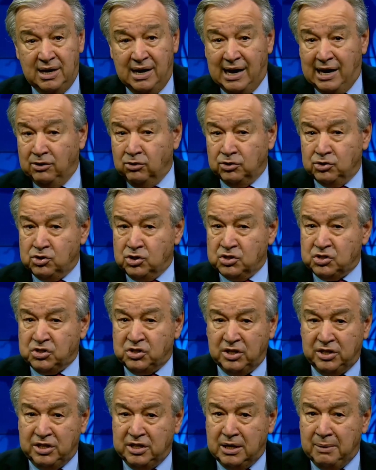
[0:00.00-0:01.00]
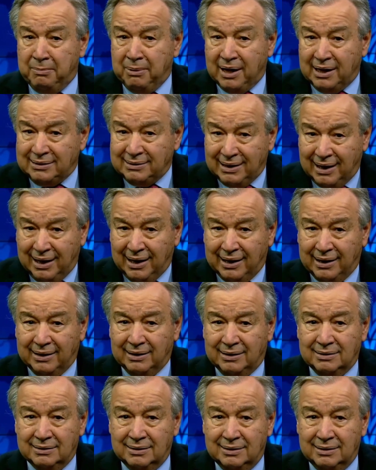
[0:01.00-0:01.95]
are not just turning a blind eye.